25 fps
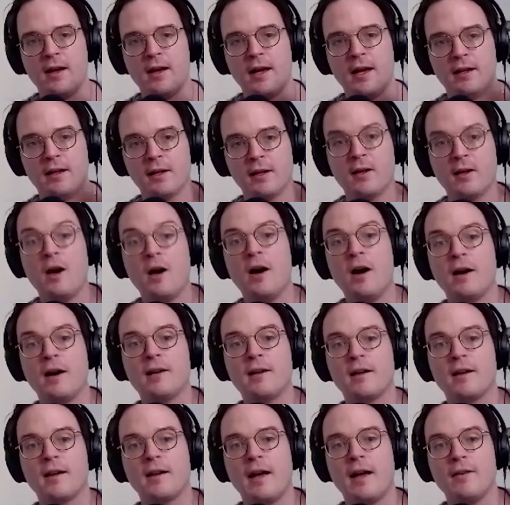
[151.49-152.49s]
And
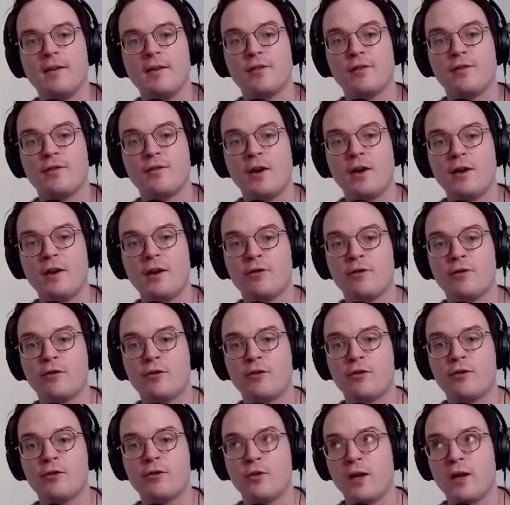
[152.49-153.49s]
Lecoq has a very
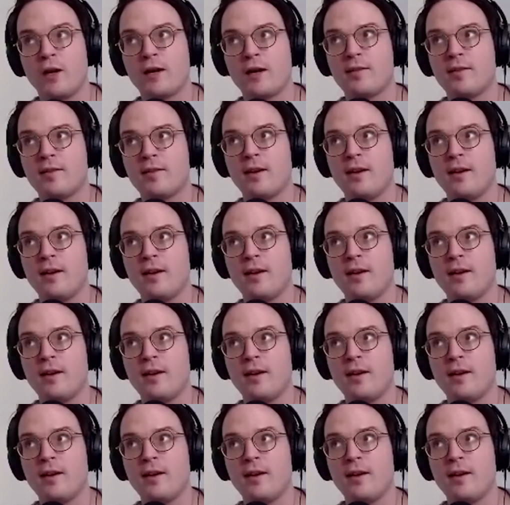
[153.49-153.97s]
strict